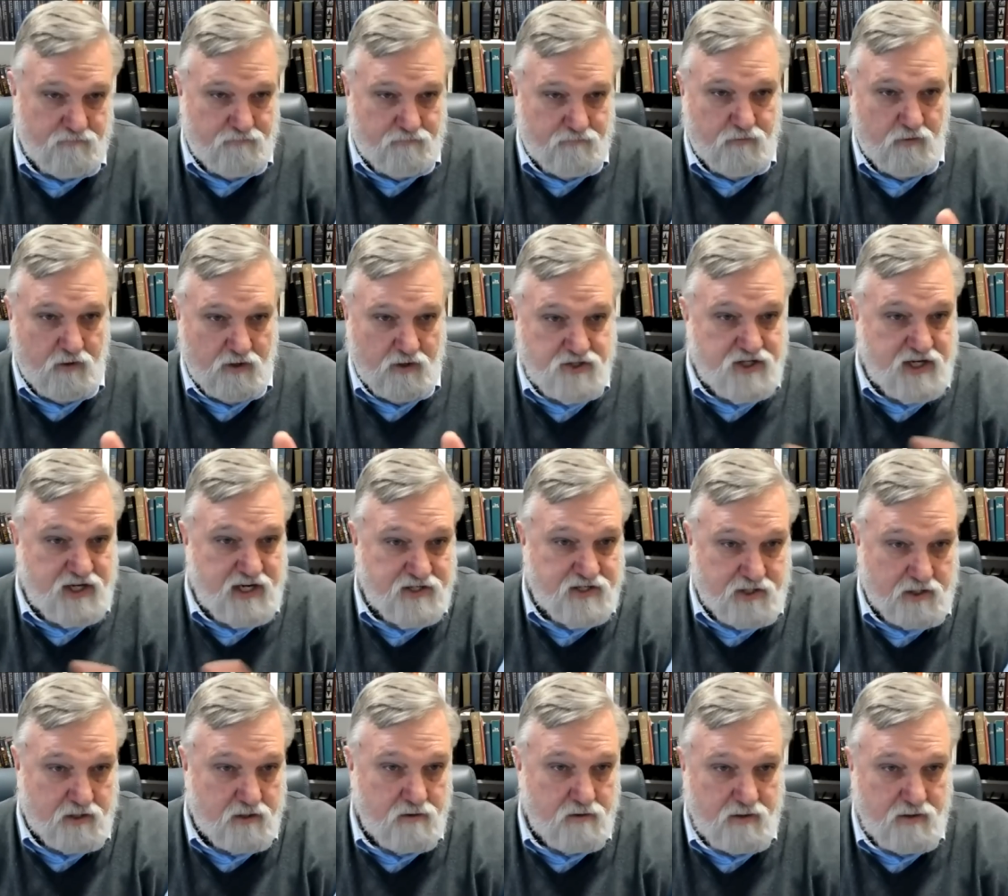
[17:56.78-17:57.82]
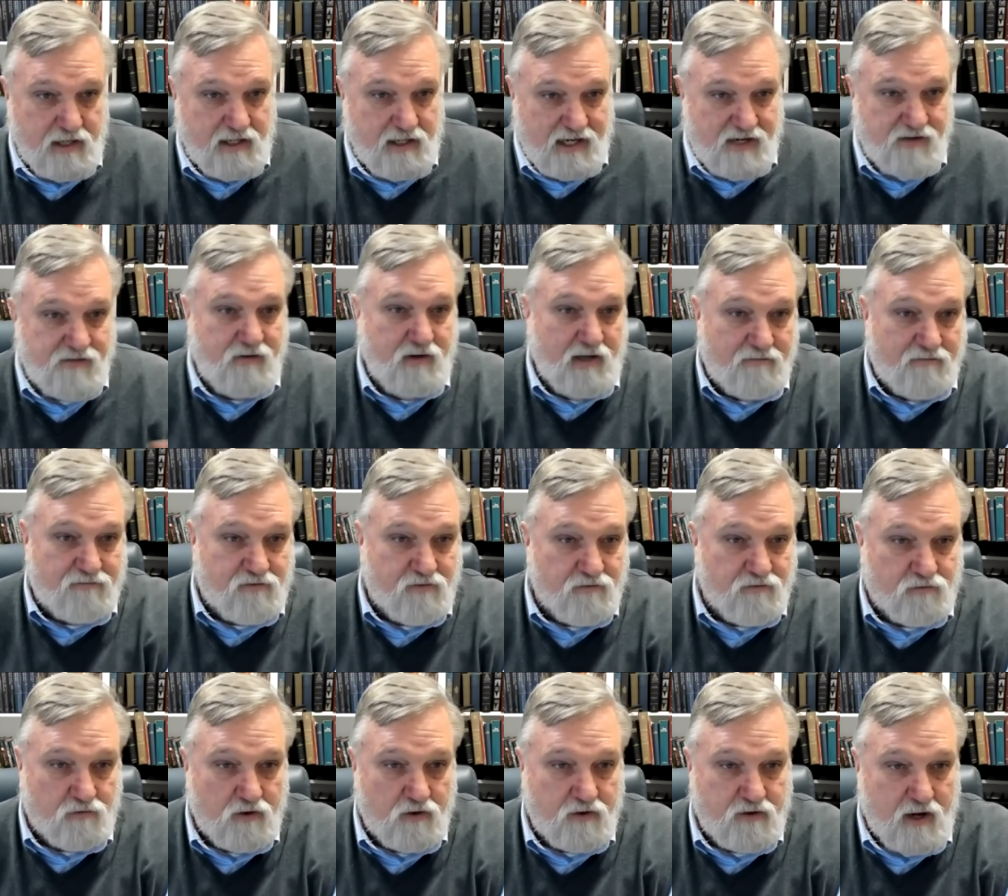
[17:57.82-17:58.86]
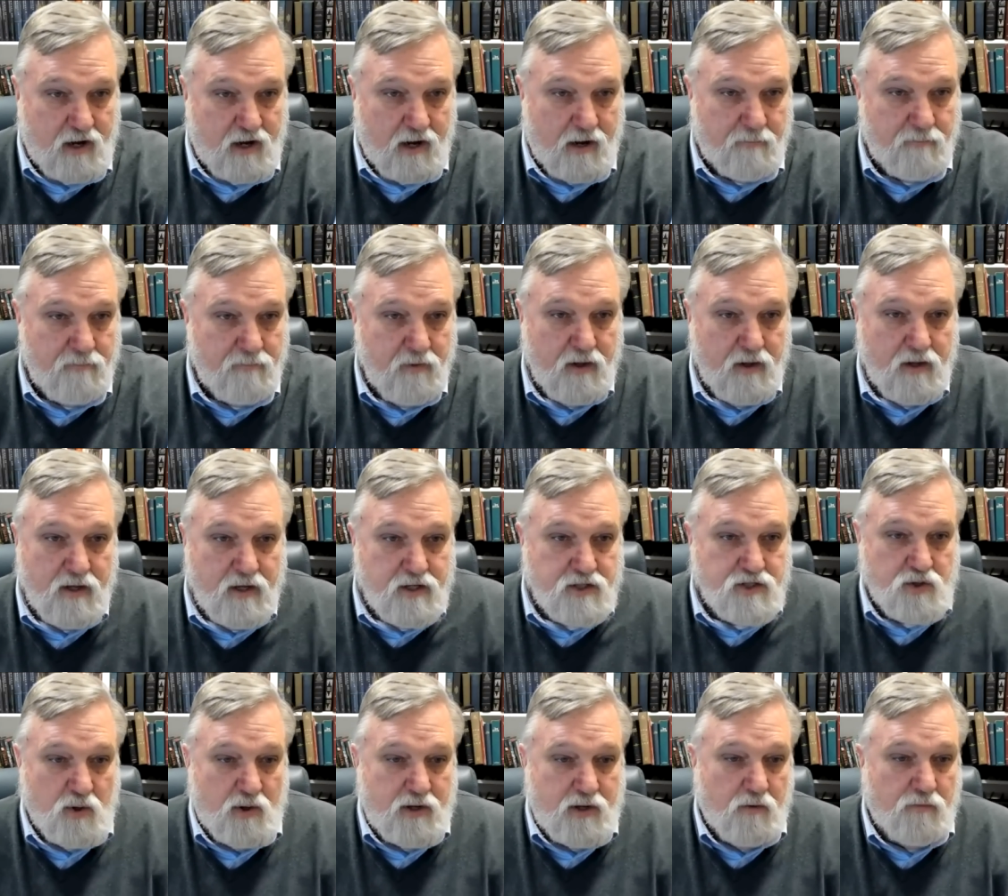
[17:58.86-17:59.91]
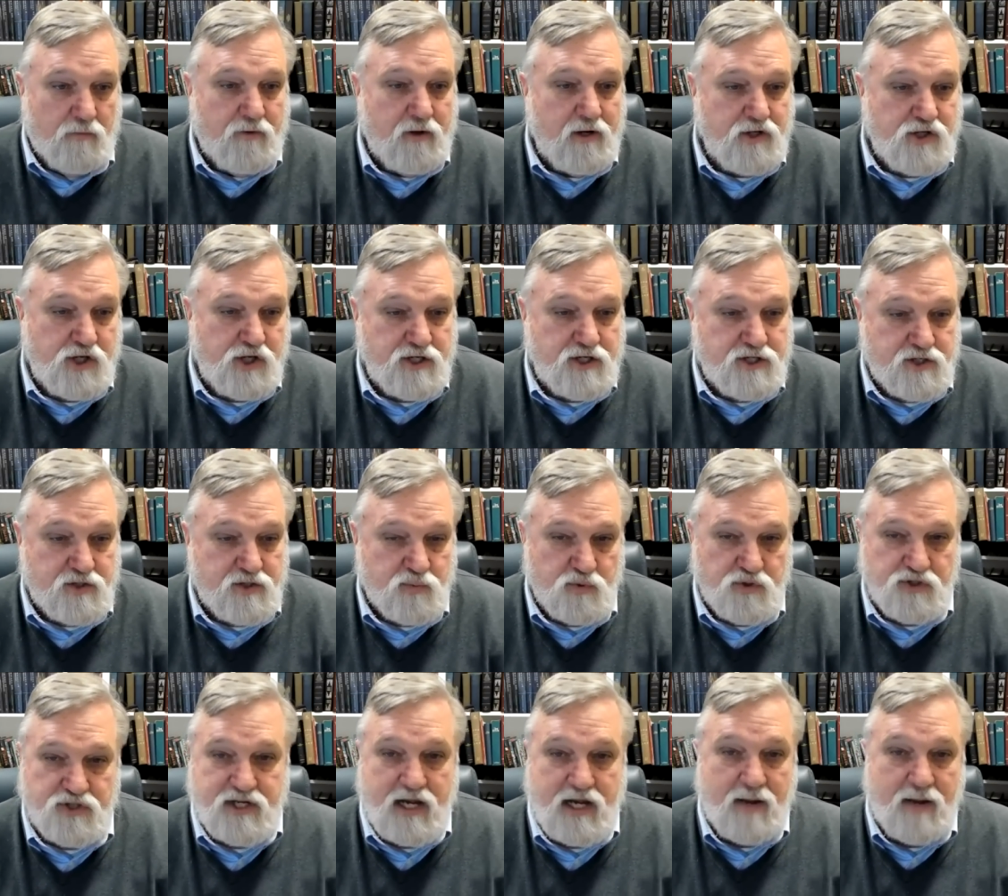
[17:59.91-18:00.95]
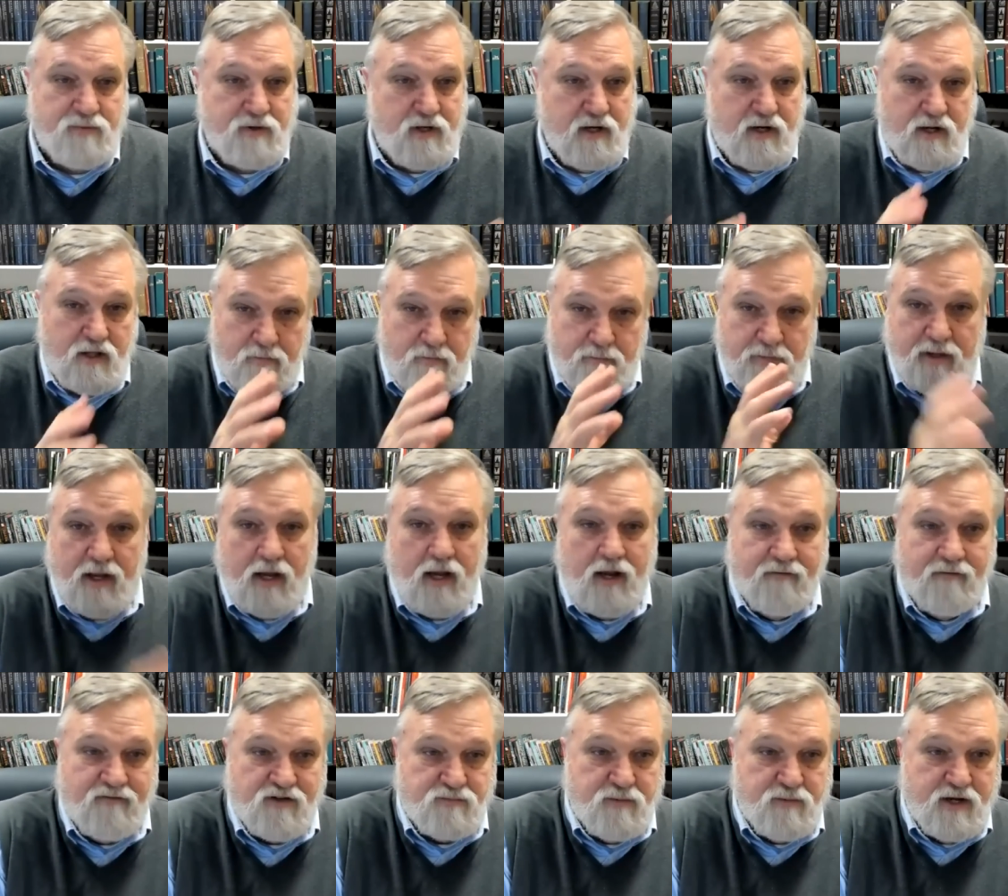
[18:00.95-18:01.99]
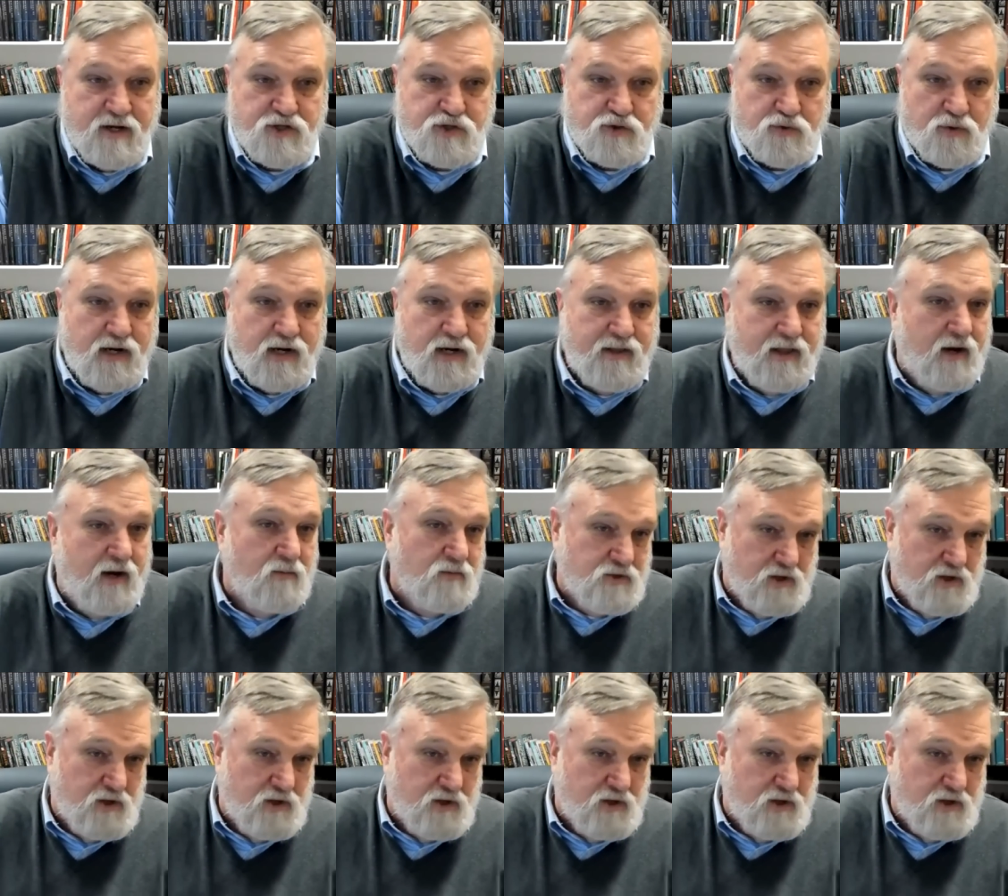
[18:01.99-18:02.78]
for a season. He left left him for a time. So I don't think Jesus was tempted at the beginning of his ministry, and then it was